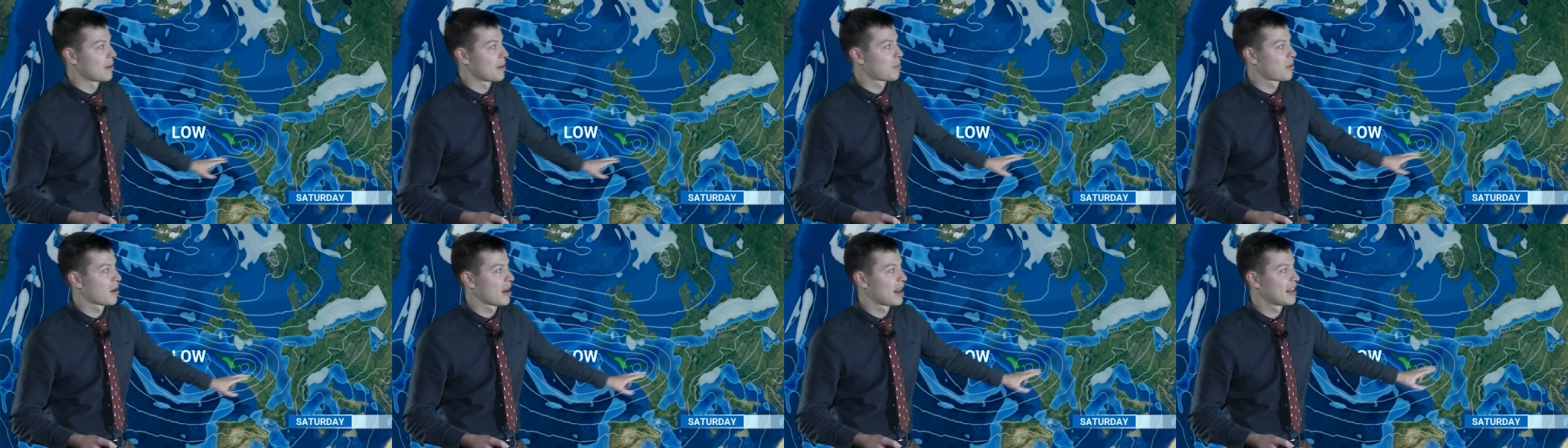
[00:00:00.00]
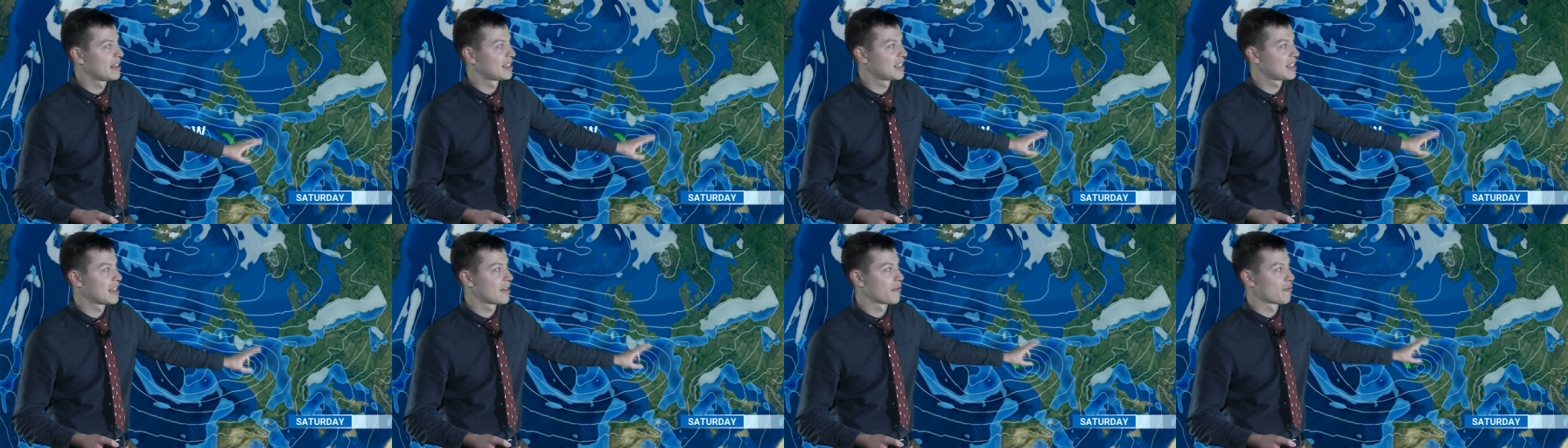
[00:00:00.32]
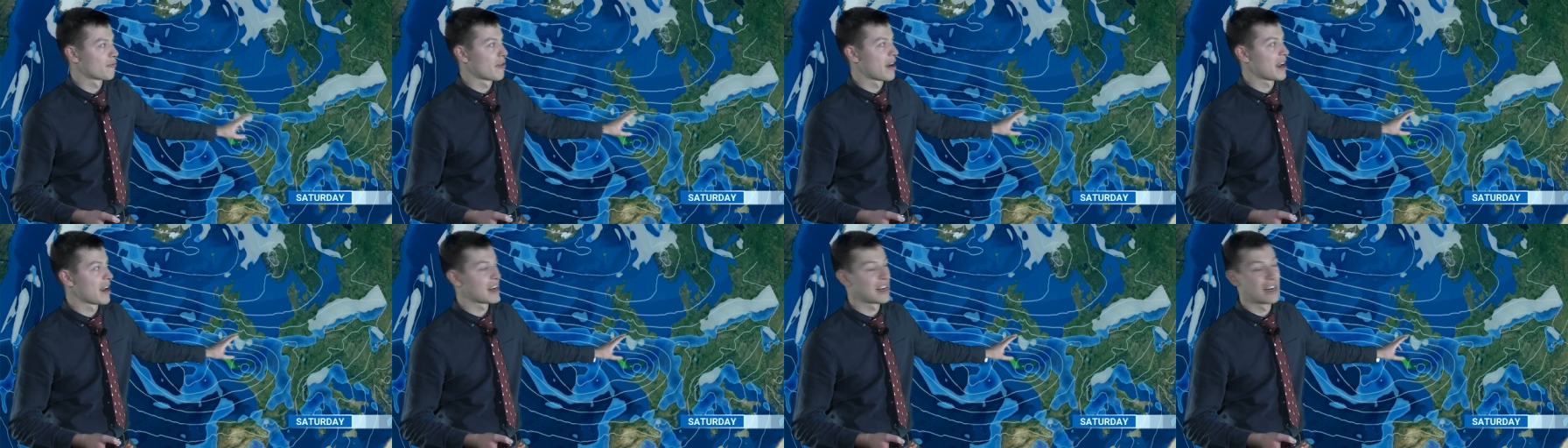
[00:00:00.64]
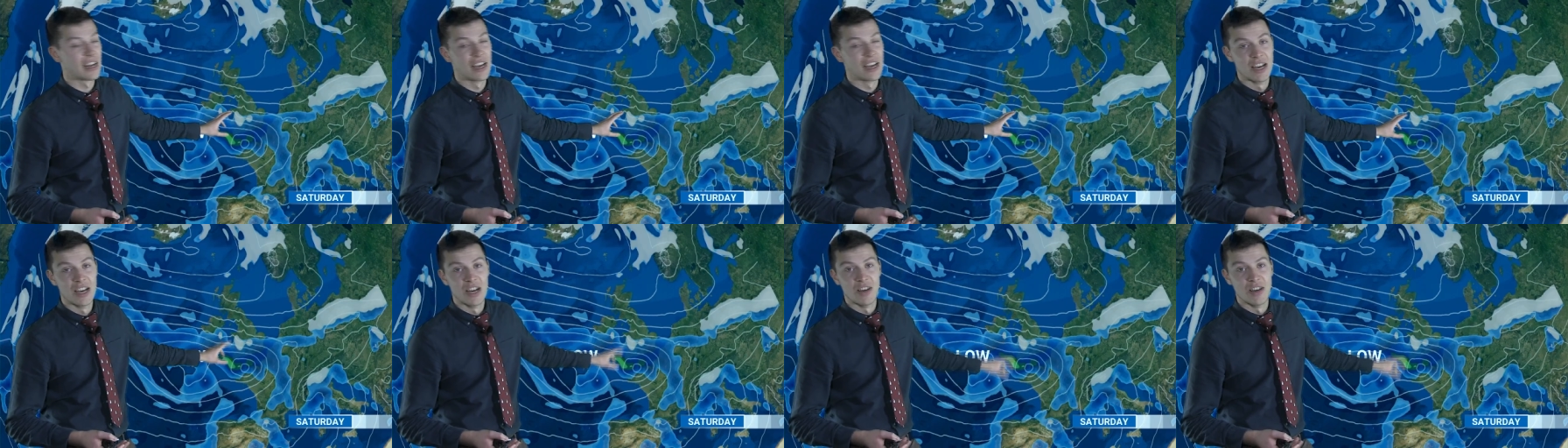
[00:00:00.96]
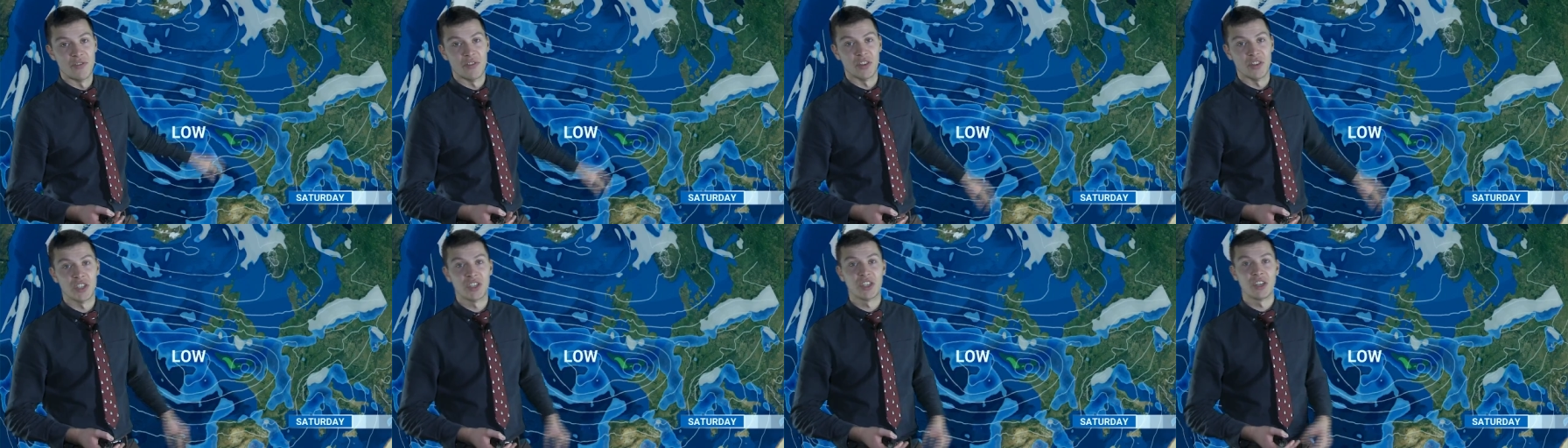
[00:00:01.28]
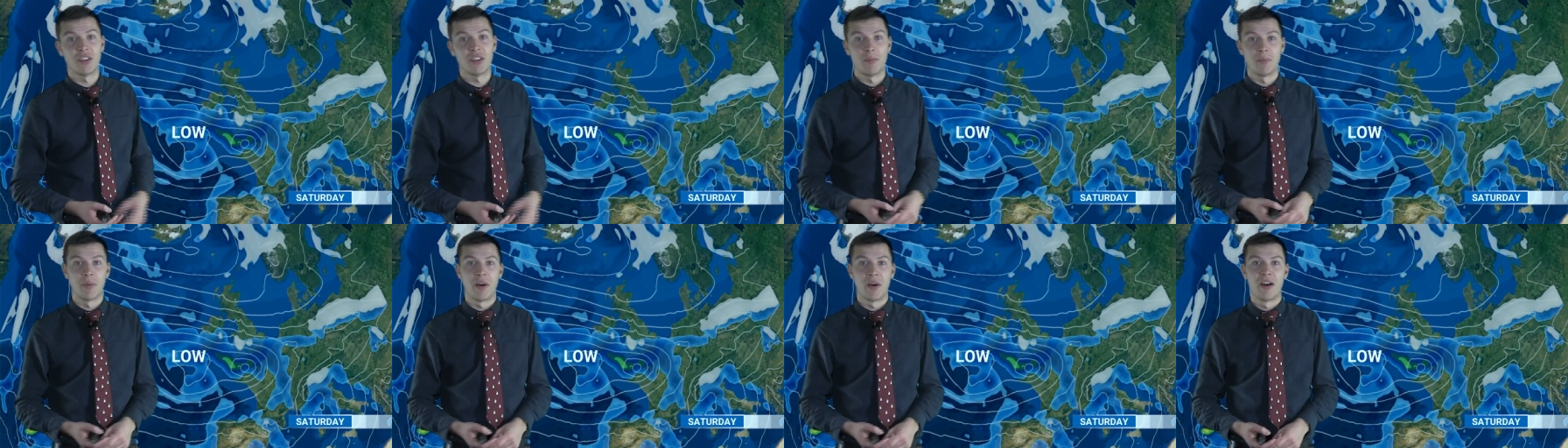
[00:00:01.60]
Plenty of rain for
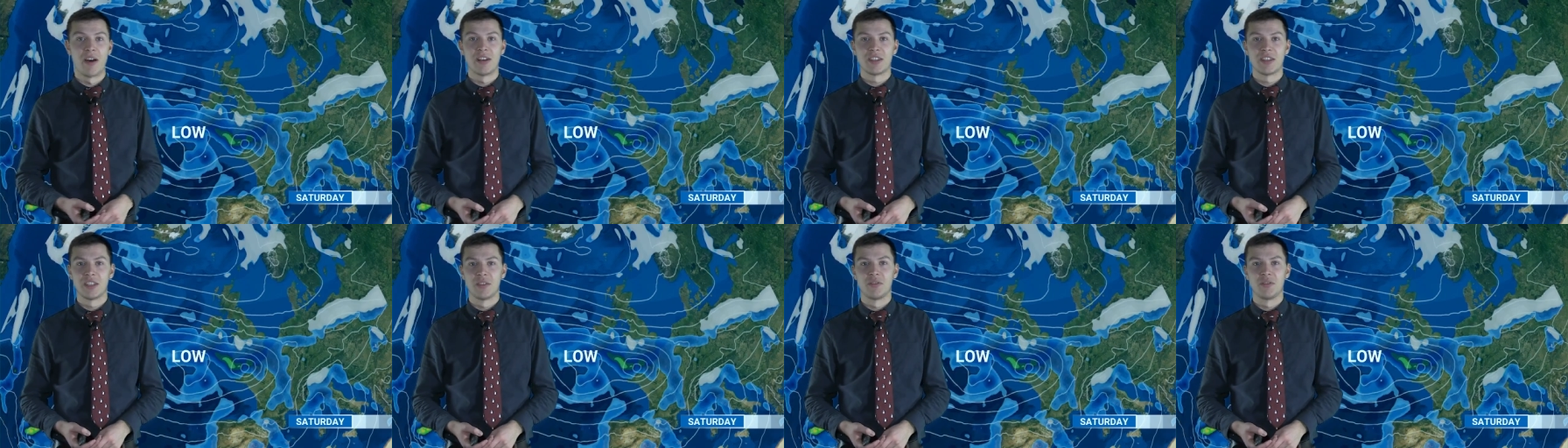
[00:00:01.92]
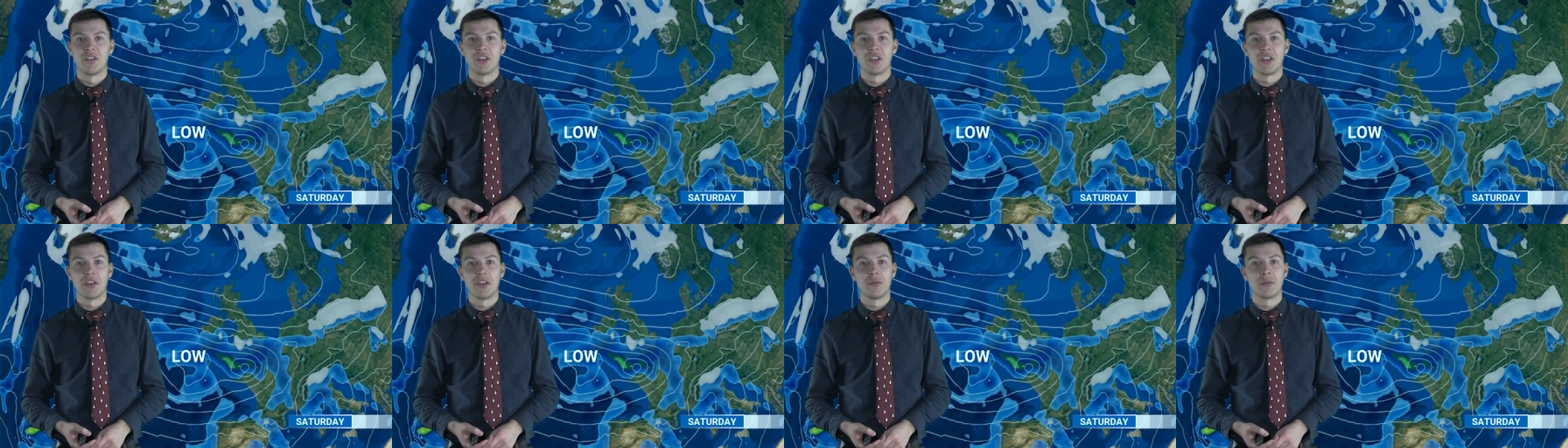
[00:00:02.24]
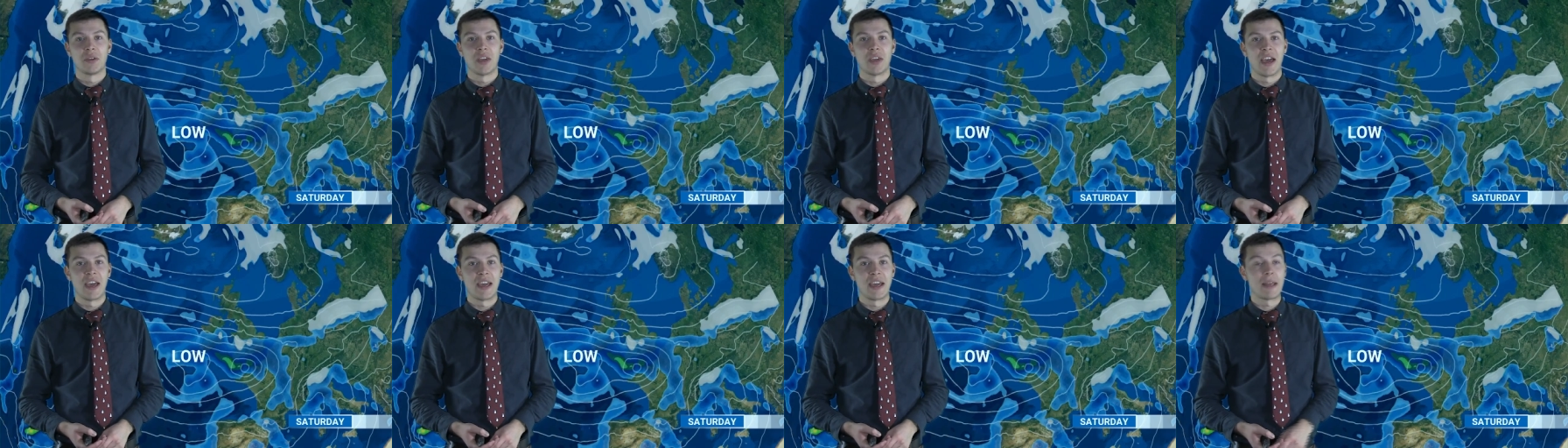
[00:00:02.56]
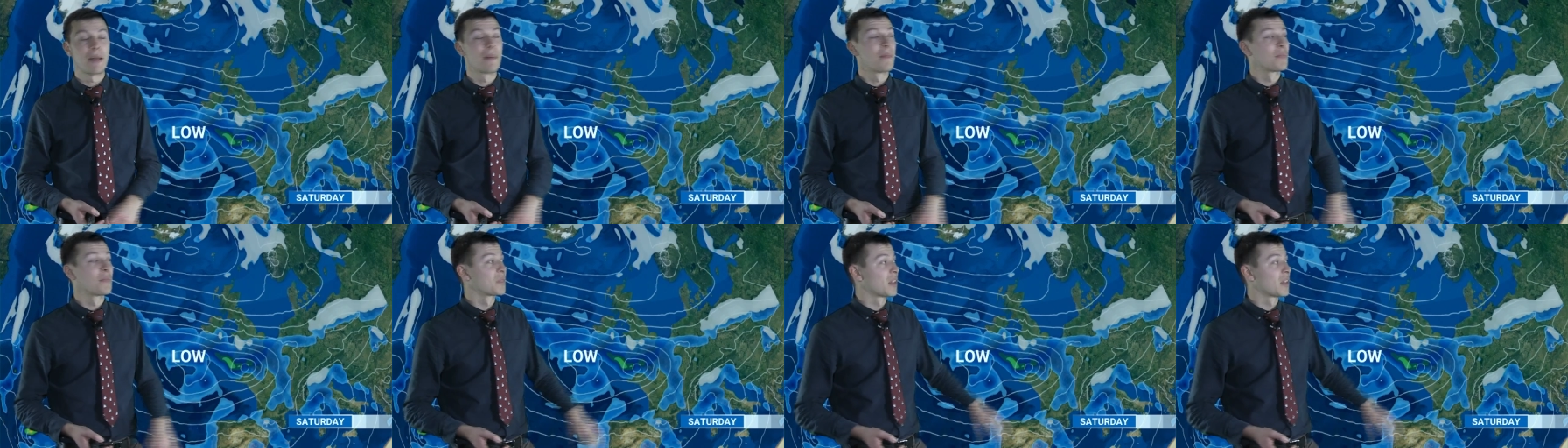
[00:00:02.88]
southern parts of the UK.